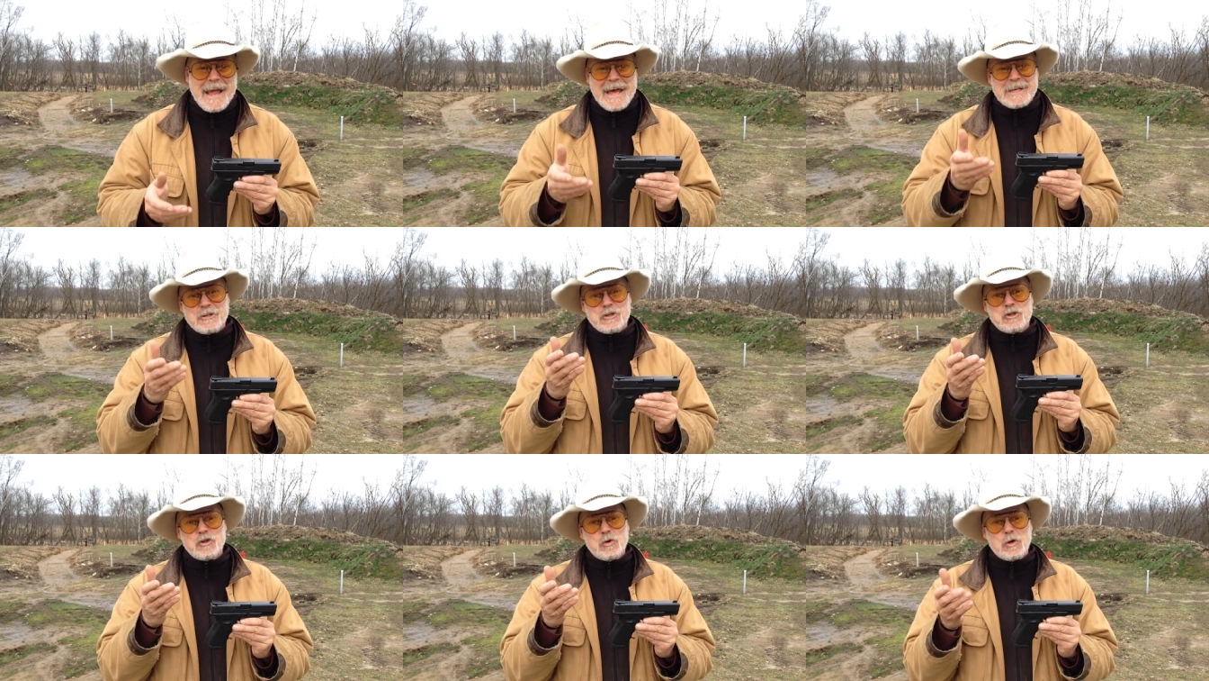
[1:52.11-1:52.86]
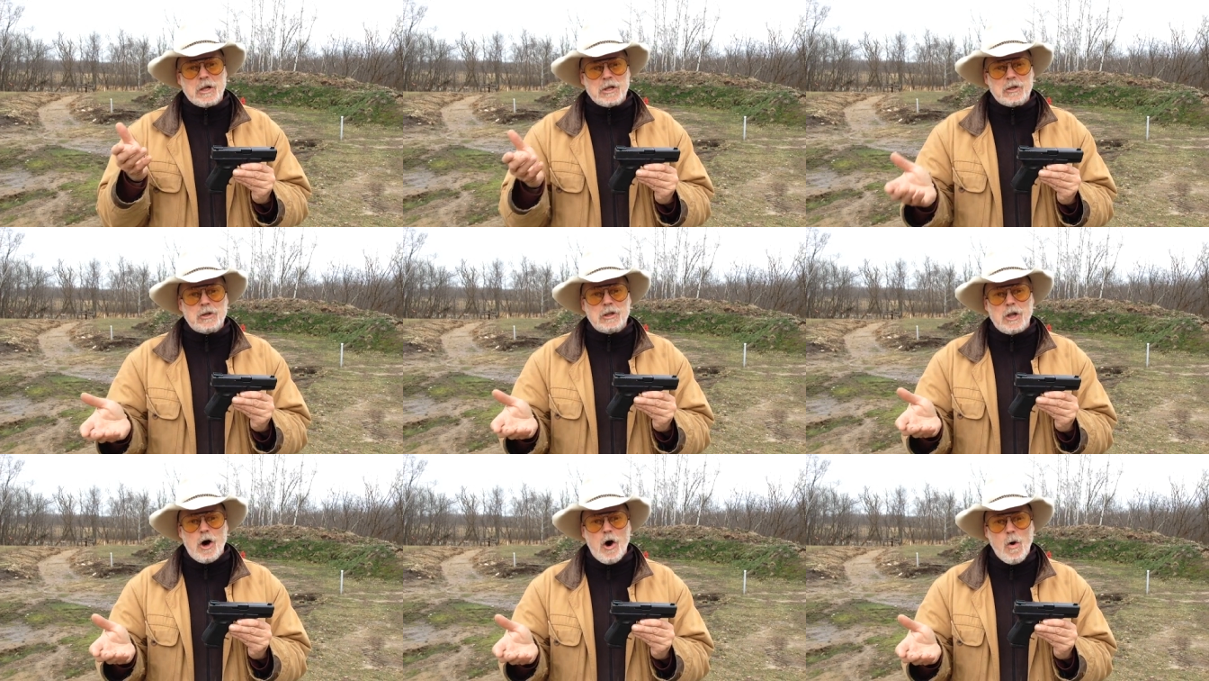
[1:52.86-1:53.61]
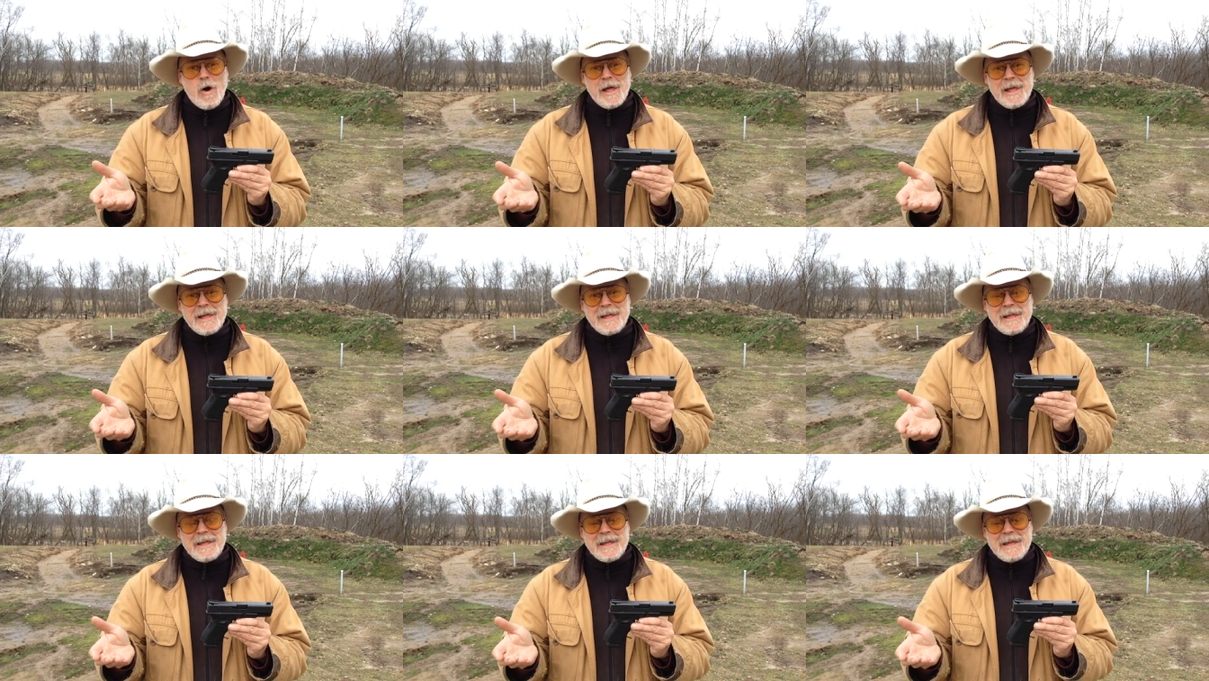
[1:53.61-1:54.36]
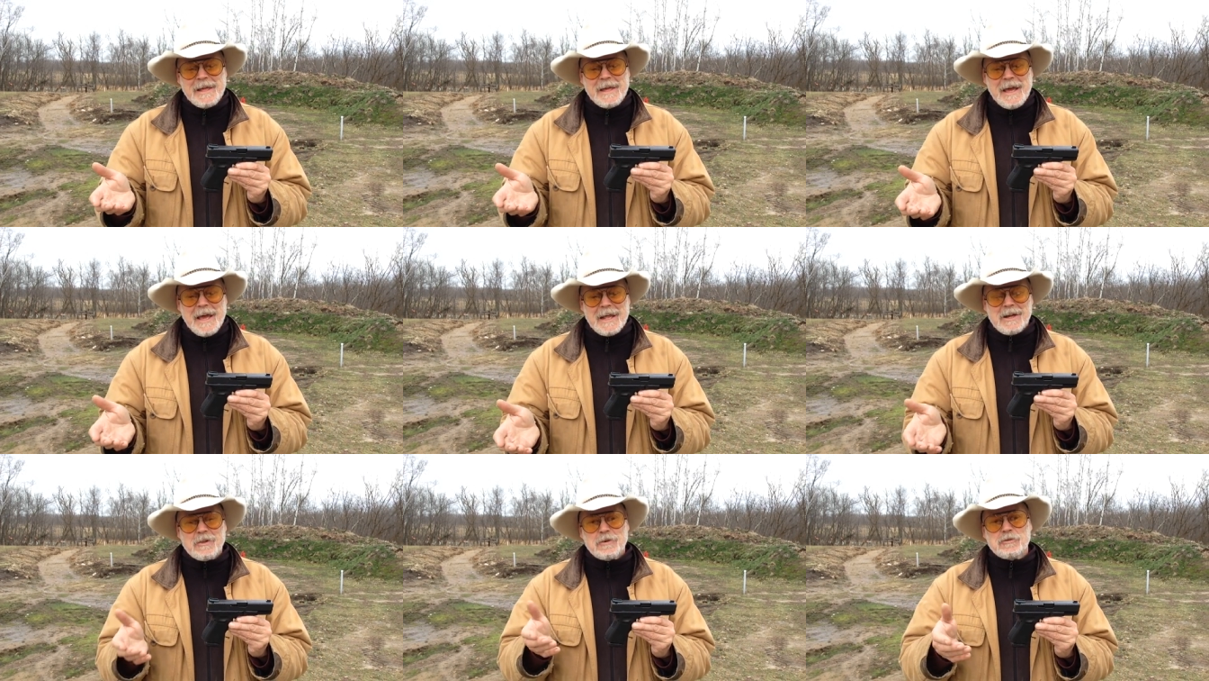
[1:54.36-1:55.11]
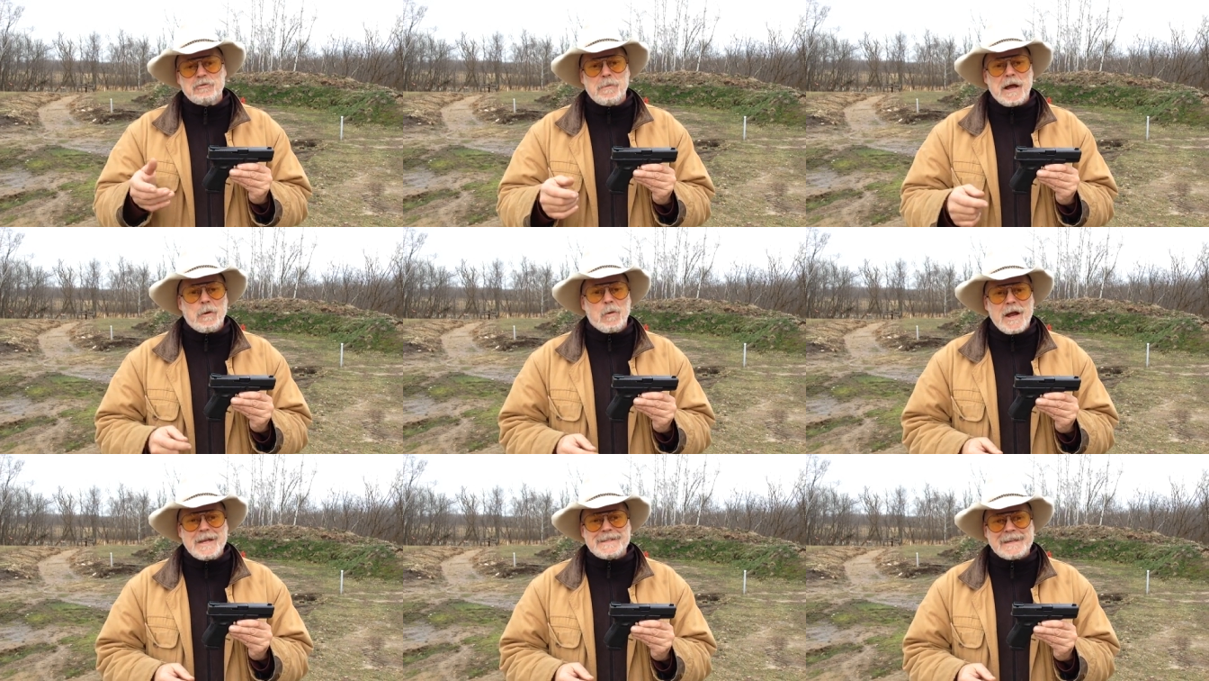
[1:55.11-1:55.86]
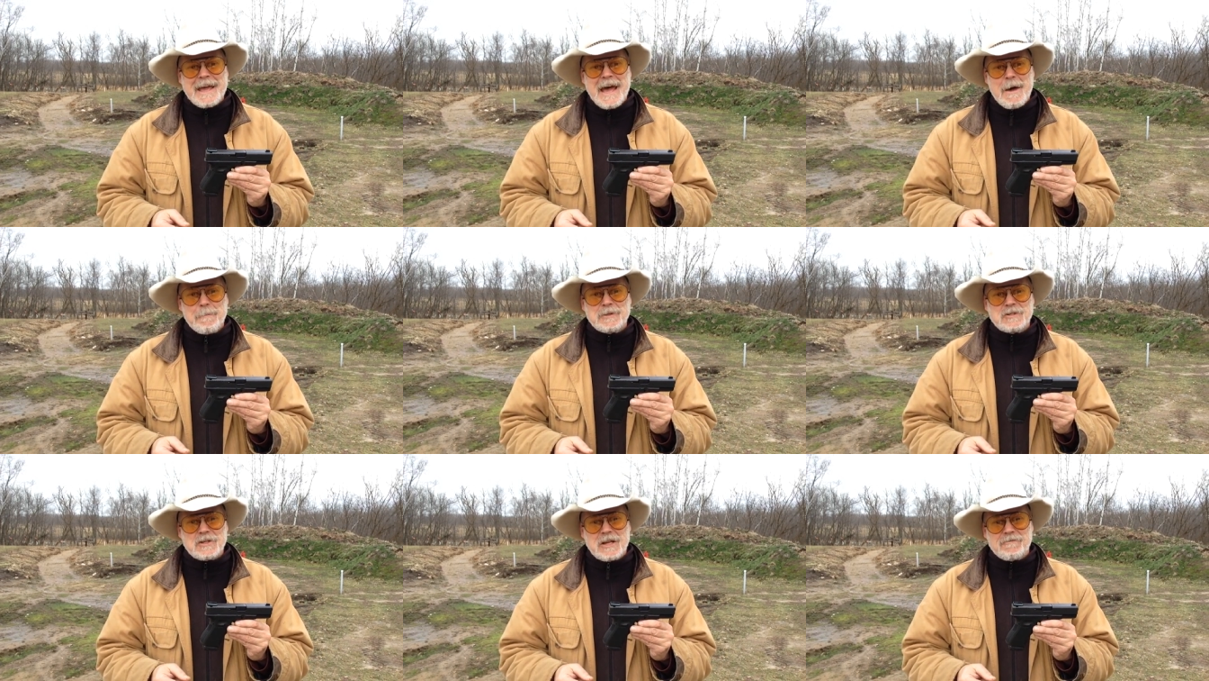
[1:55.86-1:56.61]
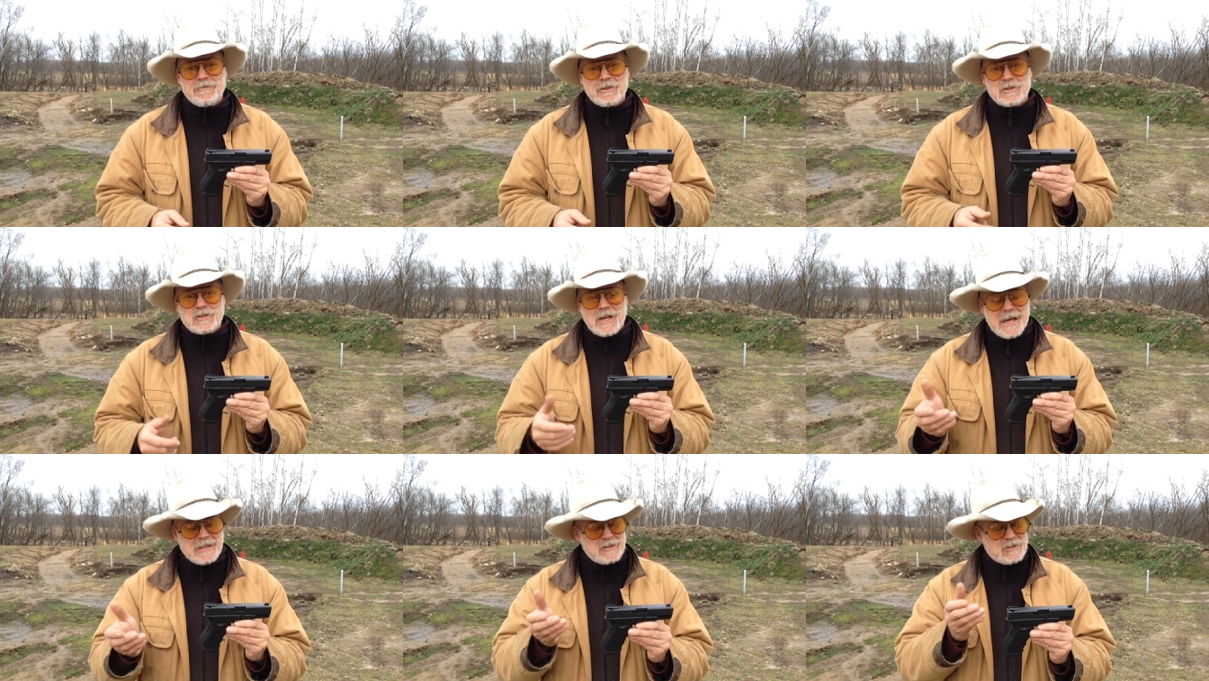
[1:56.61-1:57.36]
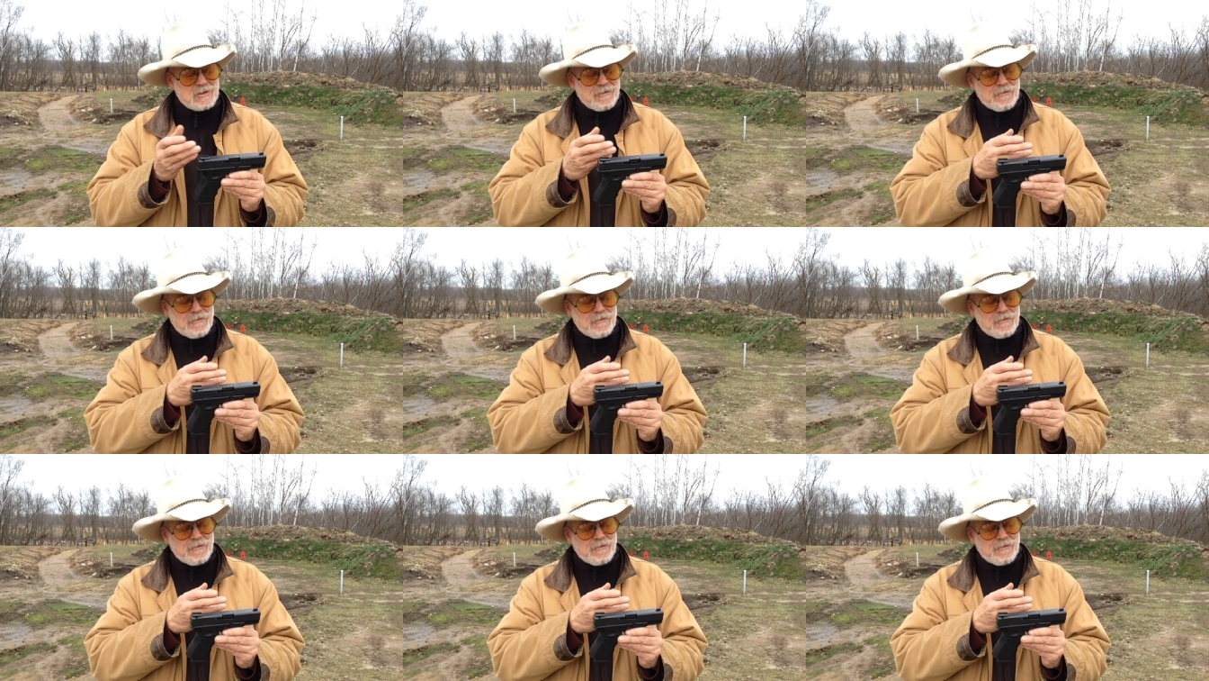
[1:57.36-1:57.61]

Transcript: I had to shoot a little low and a little to my right to compensate for the sights.